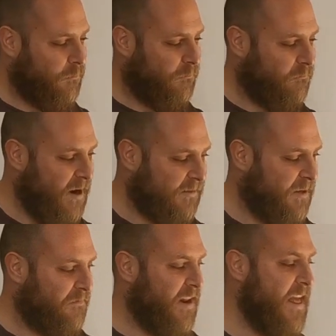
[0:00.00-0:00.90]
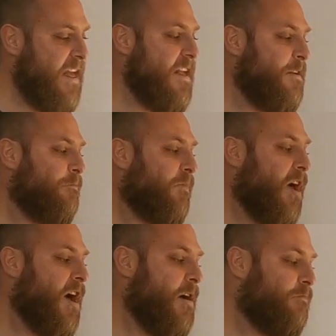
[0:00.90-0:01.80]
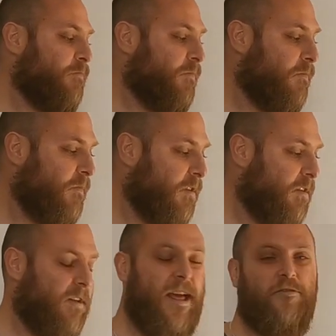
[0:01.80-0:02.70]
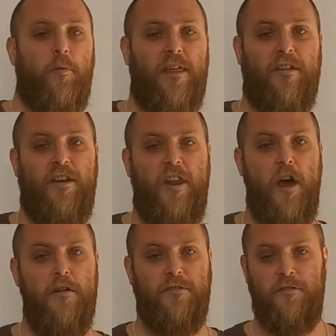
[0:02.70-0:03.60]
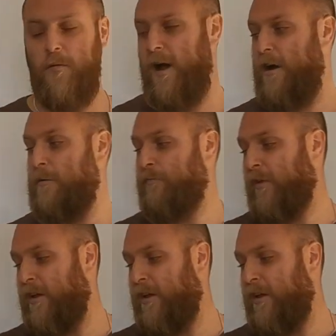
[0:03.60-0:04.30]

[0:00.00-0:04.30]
relatively less width on the nose as well.